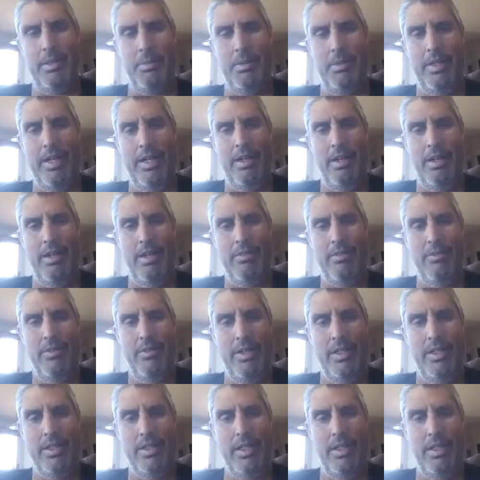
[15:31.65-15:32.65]
play hard for
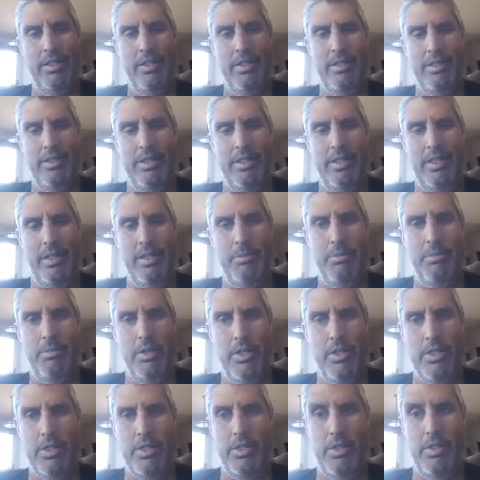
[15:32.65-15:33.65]
each other and
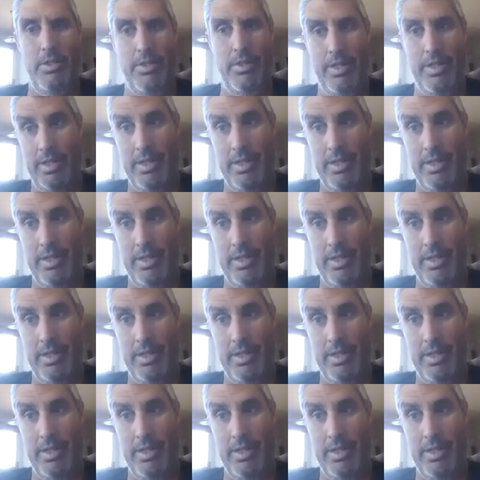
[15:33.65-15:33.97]
push through this